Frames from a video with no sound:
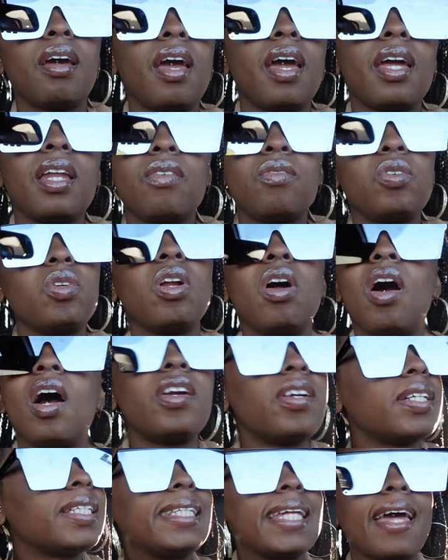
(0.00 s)
And if you don't
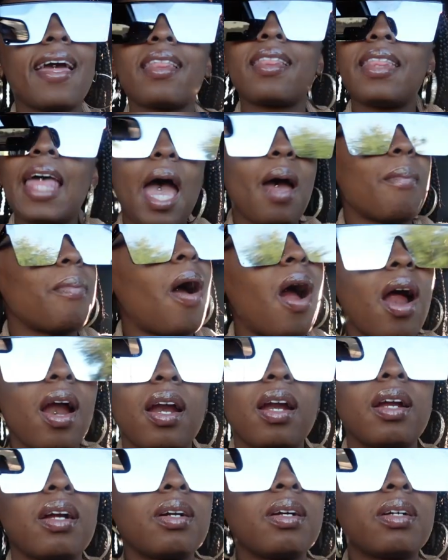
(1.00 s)
understand that
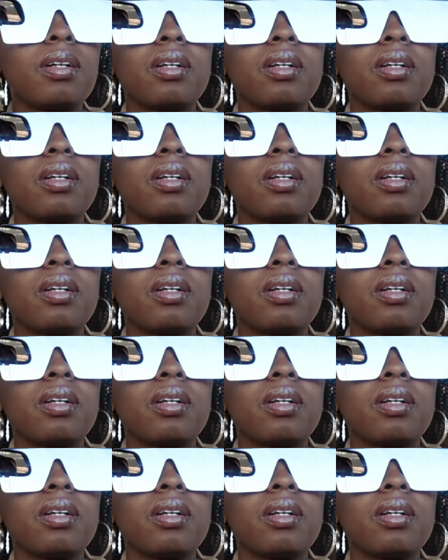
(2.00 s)
part,